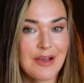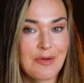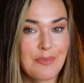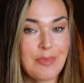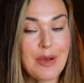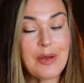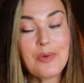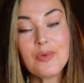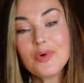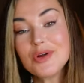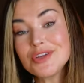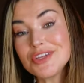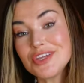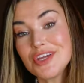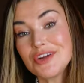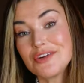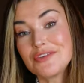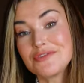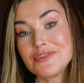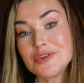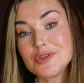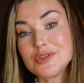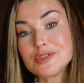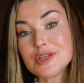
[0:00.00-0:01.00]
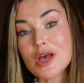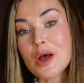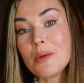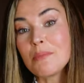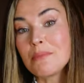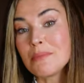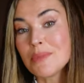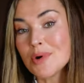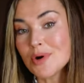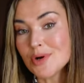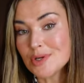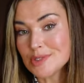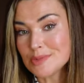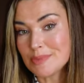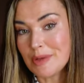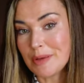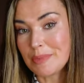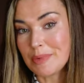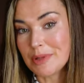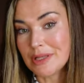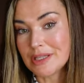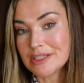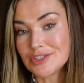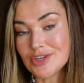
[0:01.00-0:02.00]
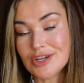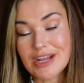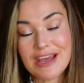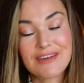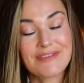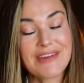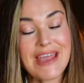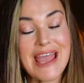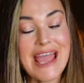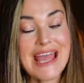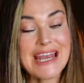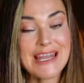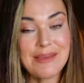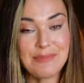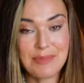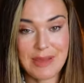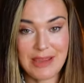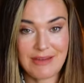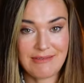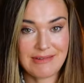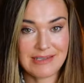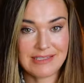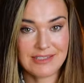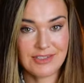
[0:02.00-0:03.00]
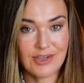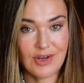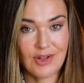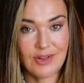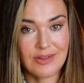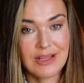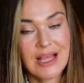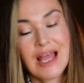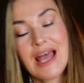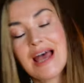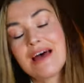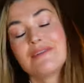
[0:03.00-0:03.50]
By 1 year of use, most people don't have any periods at all.